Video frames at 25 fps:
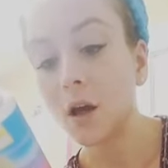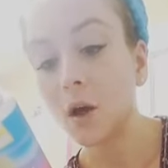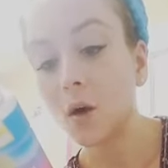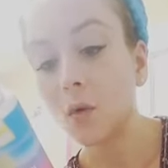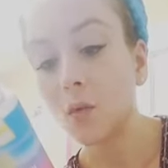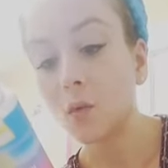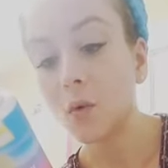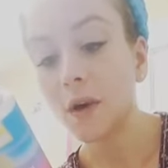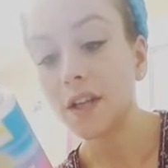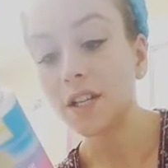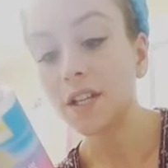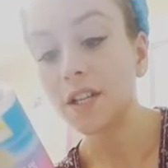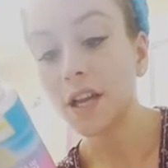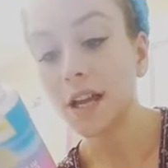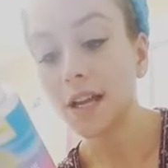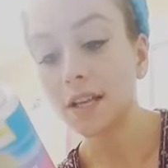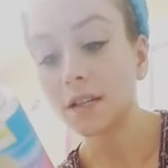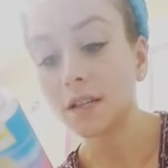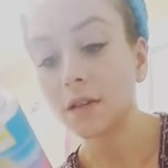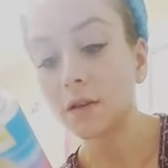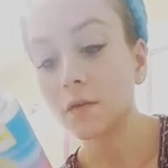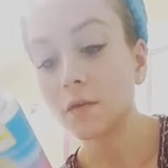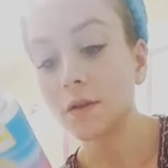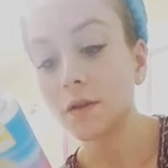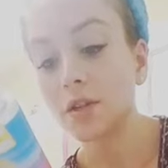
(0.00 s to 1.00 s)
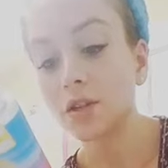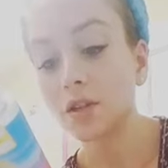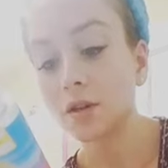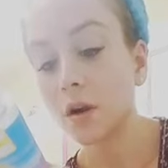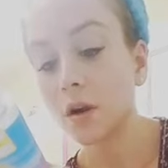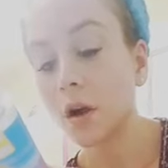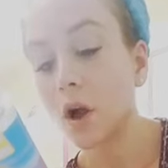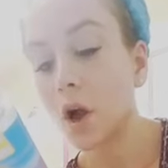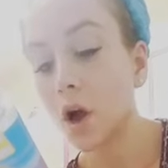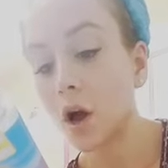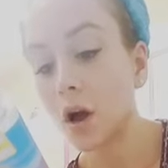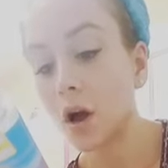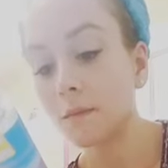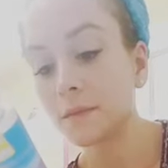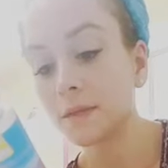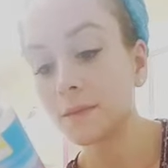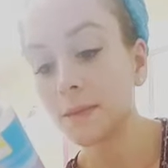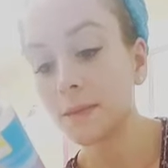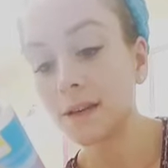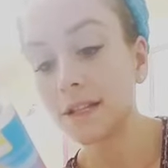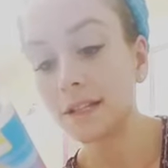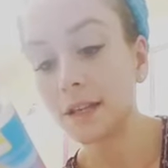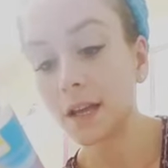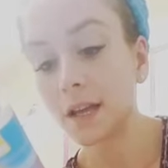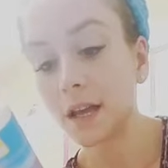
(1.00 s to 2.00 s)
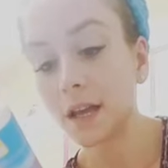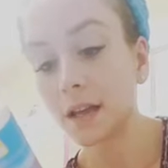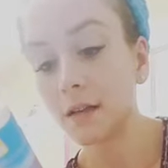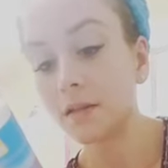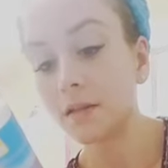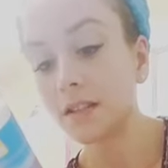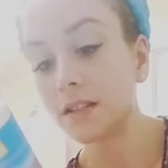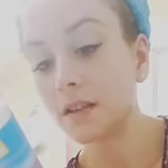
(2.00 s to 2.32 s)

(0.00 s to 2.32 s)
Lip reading: witch hazel, which calms my skin.